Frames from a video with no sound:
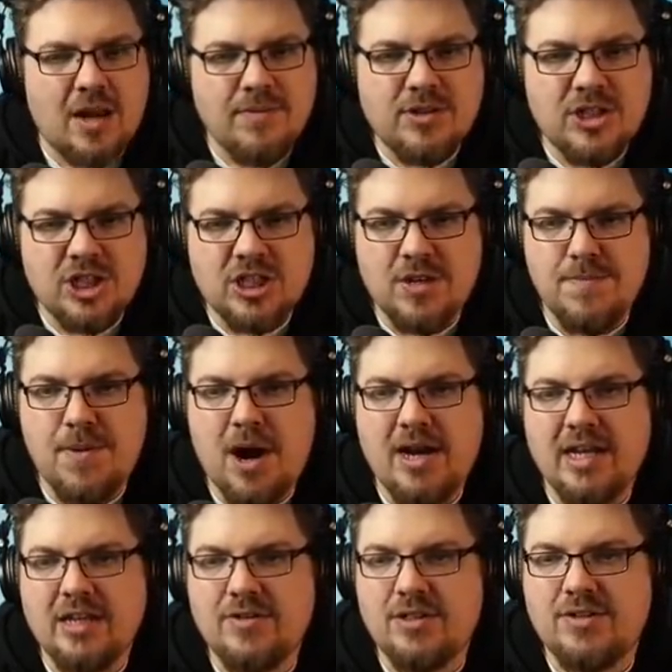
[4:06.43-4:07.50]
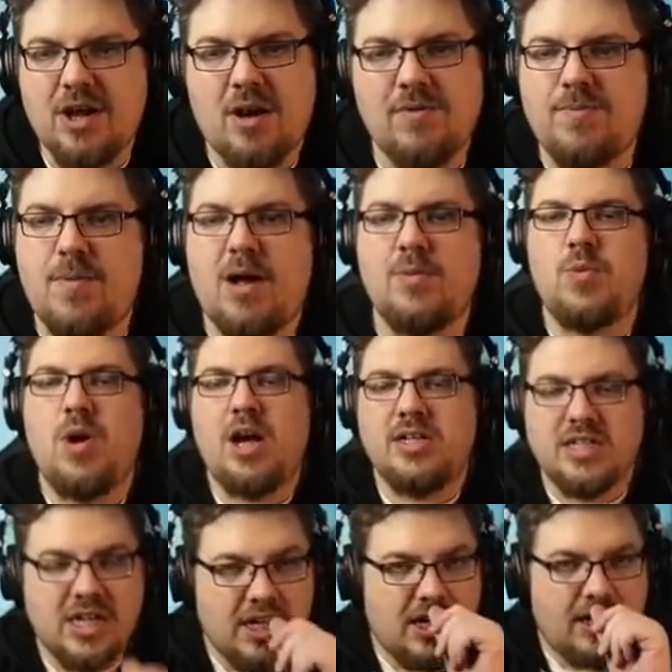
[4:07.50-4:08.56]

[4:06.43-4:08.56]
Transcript: I'm just combining. Oh, my word.